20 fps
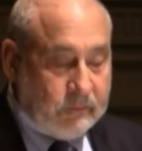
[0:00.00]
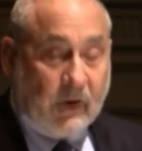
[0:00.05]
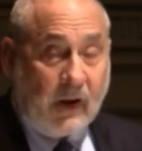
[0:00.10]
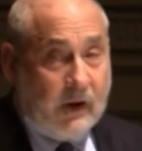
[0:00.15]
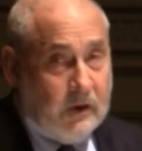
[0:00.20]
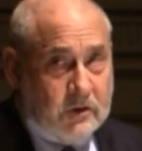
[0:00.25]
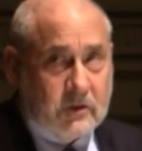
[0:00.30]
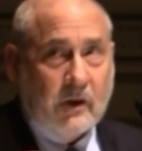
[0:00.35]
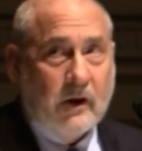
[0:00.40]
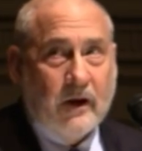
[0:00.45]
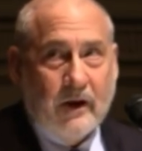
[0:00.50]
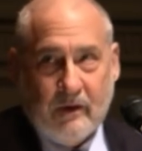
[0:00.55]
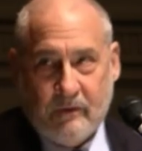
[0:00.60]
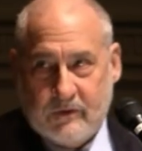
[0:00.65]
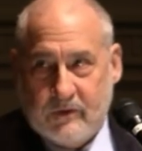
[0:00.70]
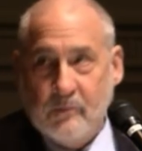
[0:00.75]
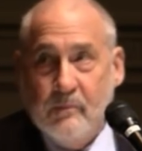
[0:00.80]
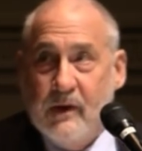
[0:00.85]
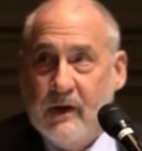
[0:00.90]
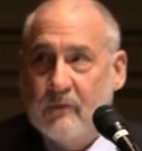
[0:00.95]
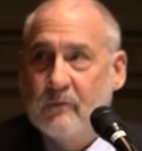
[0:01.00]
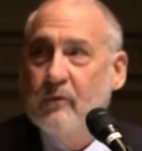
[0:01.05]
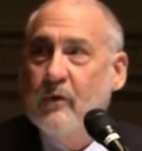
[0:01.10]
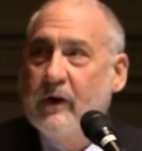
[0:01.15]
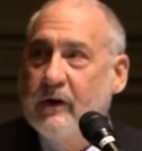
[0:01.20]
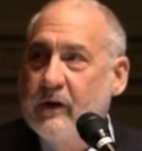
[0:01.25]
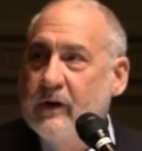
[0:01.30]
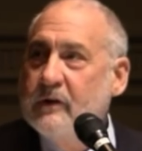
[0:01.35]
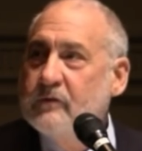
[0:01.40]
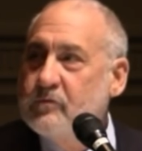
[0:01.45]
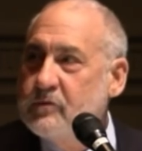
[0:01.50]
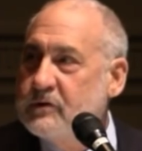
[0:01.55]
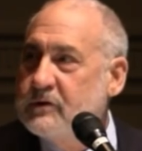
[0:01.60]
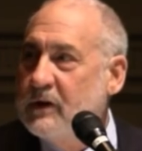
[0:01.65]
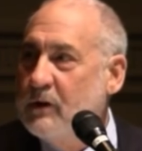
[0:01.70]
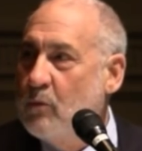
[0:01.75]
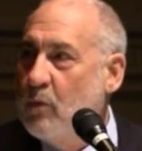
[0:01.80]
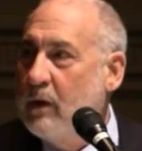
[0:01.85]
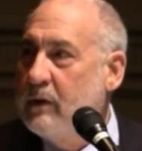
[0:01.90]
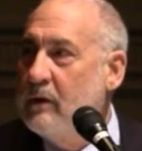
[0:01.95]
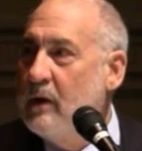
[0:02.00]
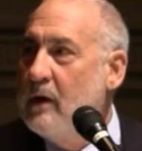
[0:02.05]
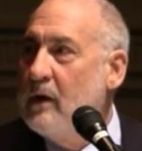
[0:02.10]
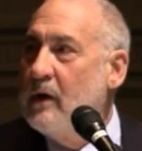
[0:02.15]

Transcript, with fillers: is, a, to me, a very interesting one.